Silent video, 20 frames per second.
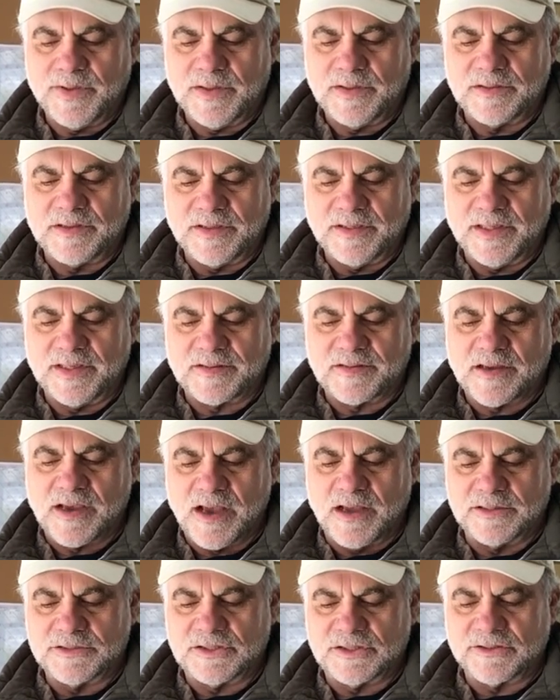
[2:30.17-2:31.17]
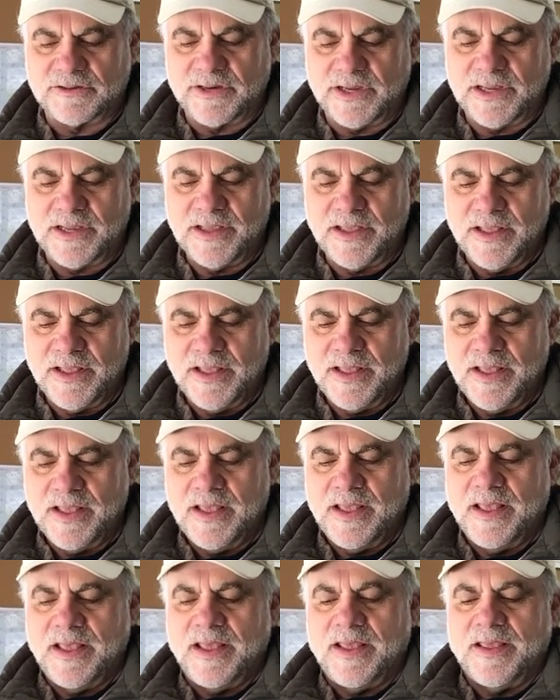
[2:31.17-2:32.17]
to this country,
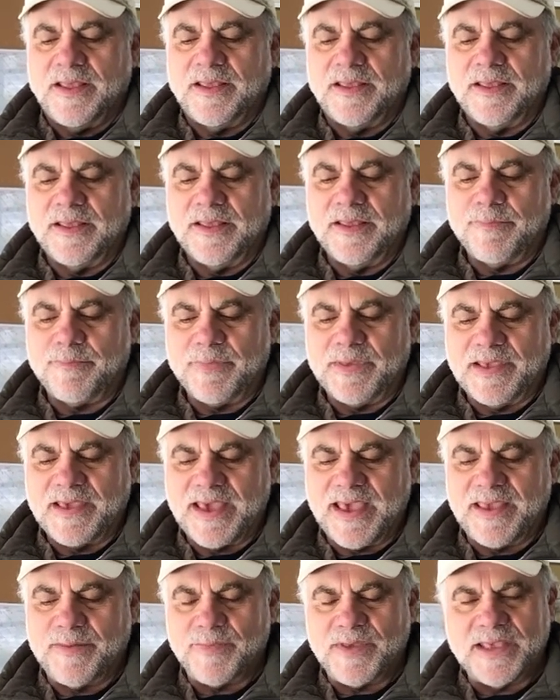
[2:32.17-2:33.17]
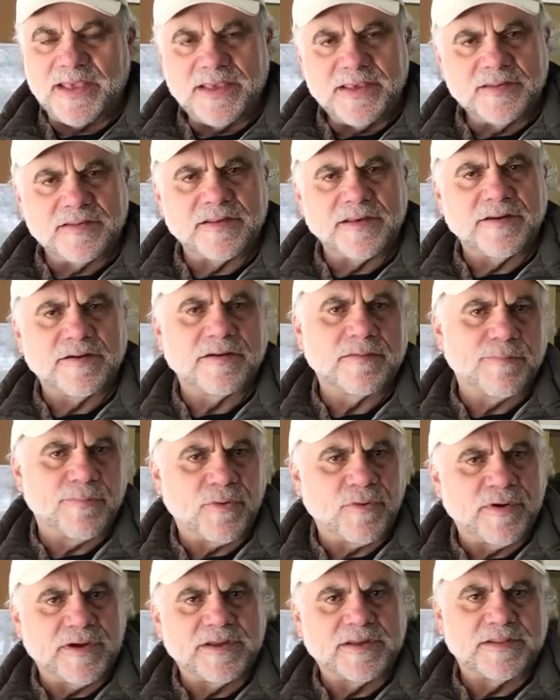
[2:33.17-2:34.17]
it became easier to
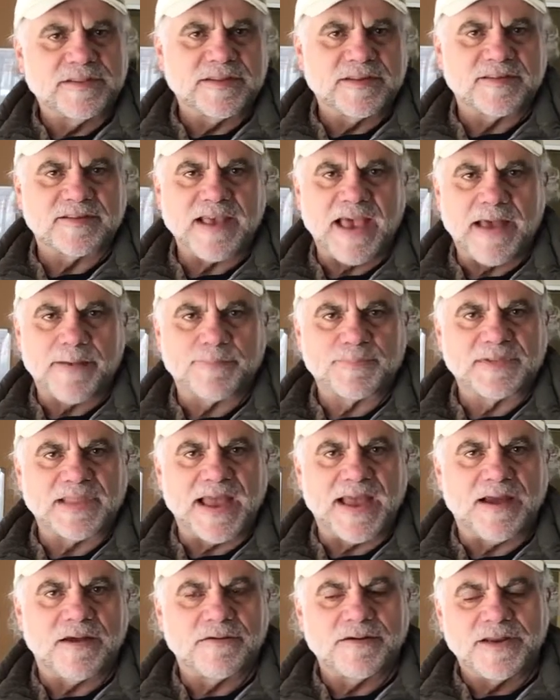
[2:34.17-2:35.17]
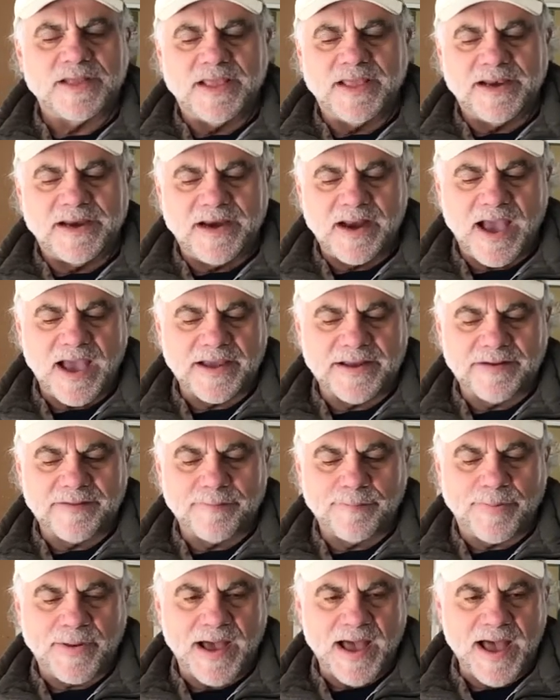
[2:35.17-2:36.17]
boil the sap down in an
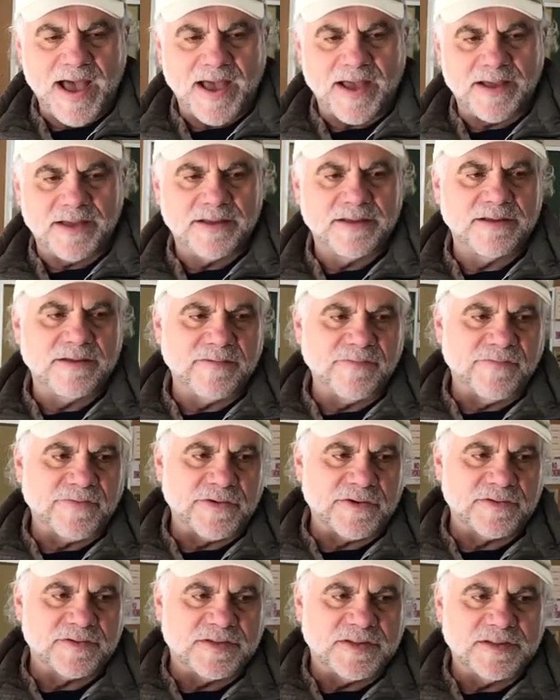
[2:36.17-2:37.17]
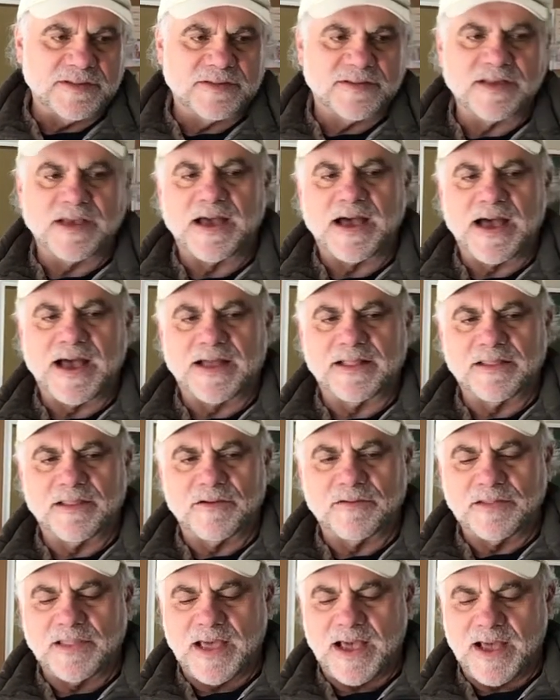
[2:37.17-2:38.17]
iron pot versus a
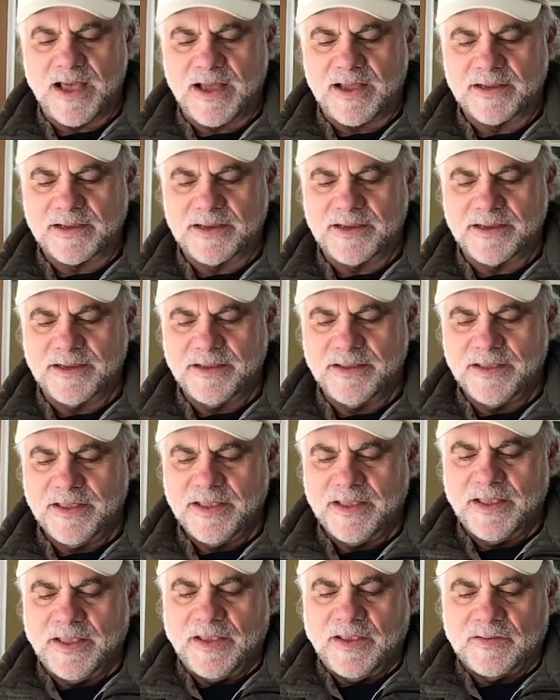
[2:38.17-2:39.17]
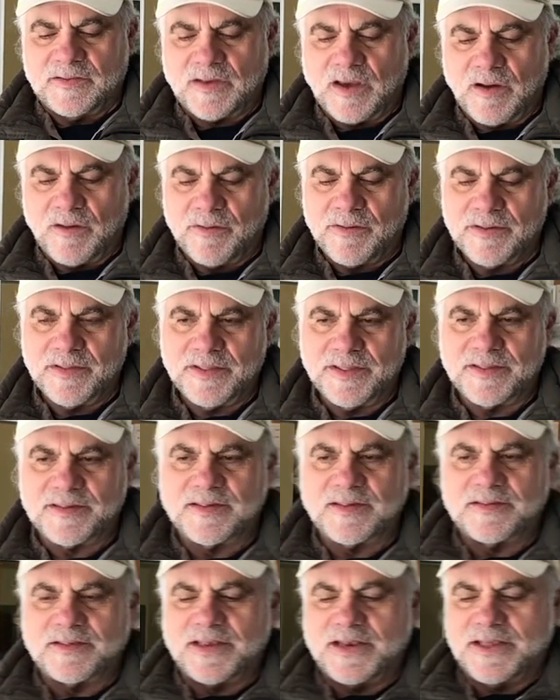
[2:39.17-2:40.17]
hollow log. So this
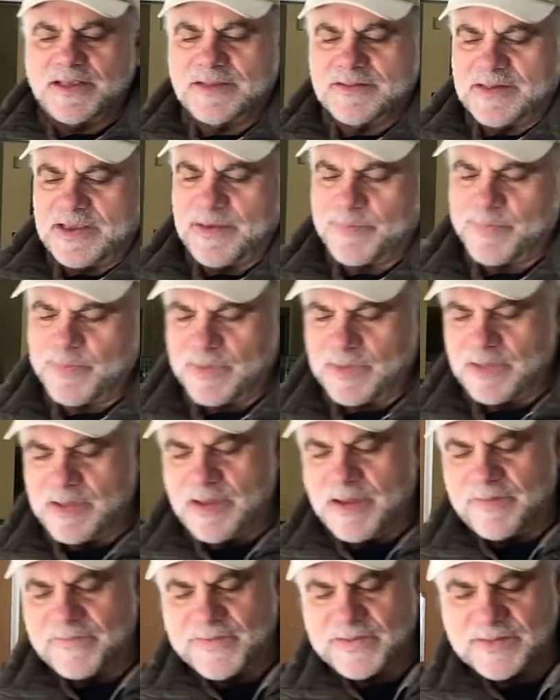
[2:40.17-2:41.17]
is an example of a